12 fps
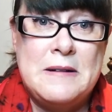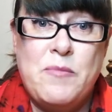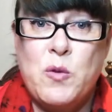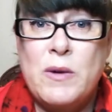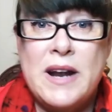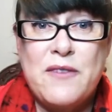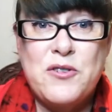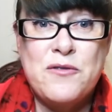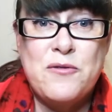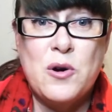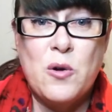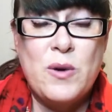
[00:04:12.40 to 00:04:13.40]
When after
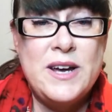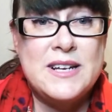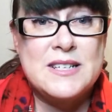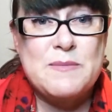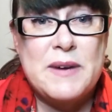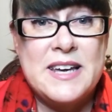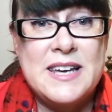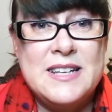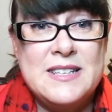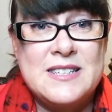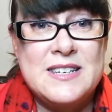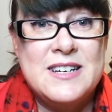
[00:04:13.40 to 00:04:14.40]
4 weeks, my
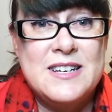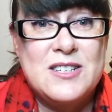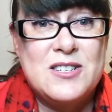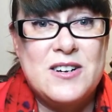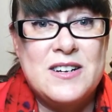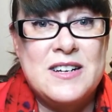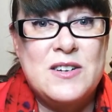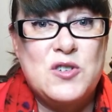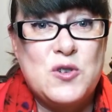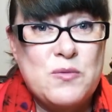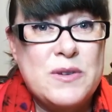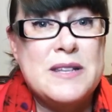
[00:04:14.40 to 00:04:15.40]
kids started
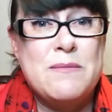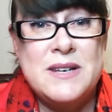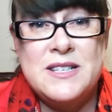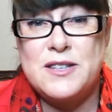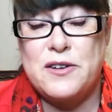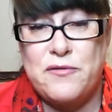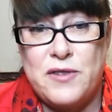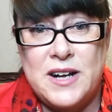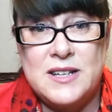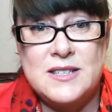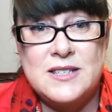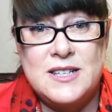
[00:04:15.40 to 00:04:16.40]
to really miss their
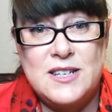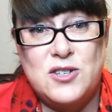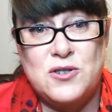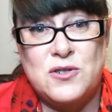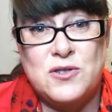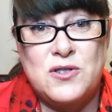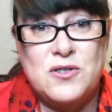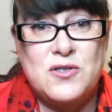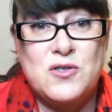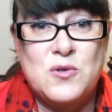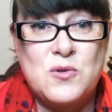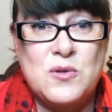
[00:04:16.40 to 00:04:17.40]
friends, teachers,
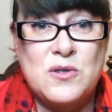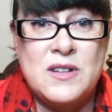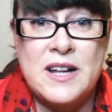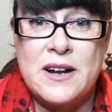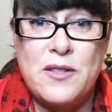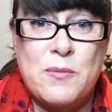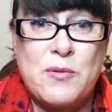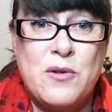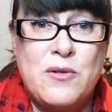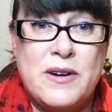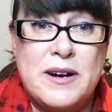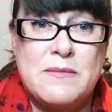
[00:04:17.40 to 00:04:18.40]
school, and other
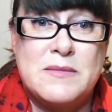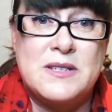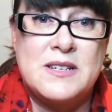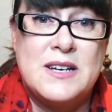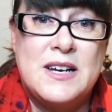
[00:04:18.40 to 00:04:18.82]
programs,